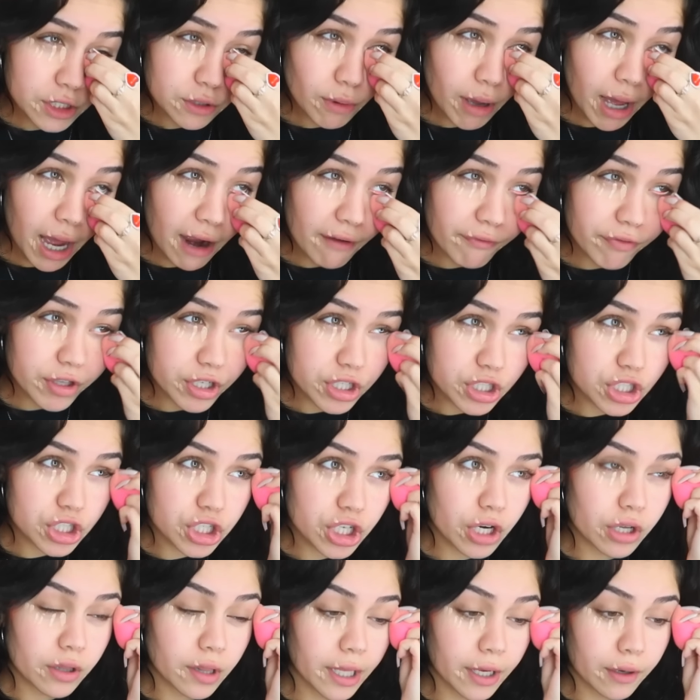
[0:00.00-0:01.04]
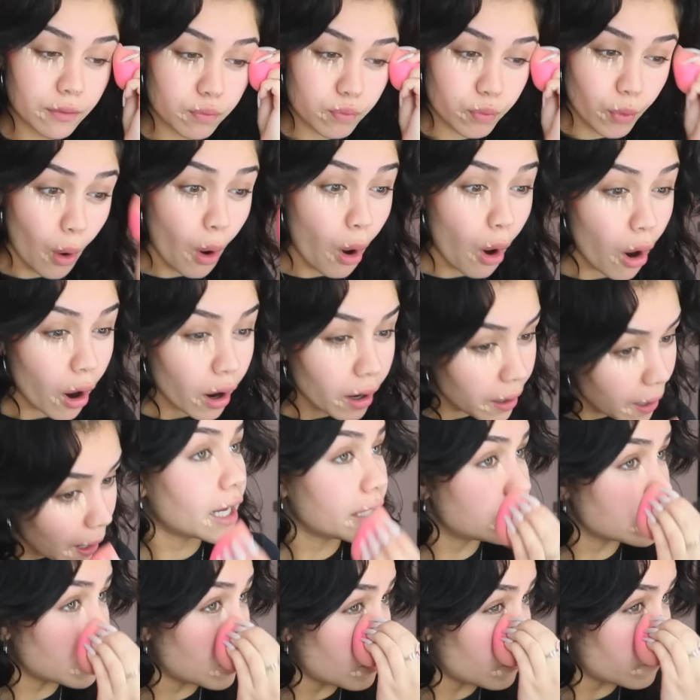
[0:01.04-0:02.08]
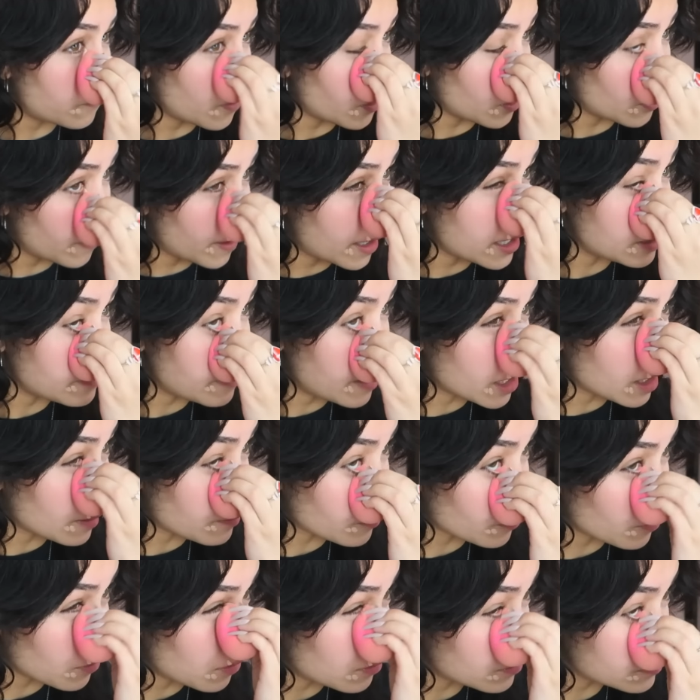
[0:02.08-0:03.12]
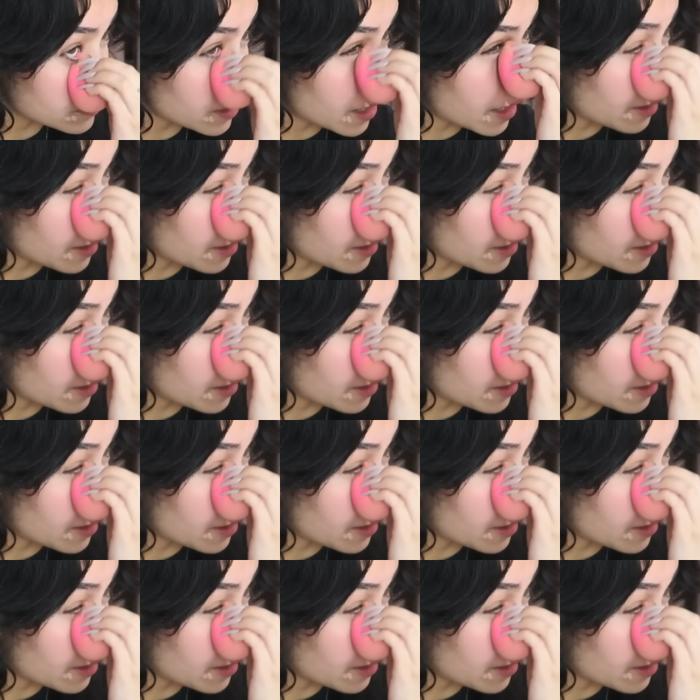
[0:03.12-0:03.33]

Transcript: I do half the shit, like, wrong. I don't follow any makeup rules,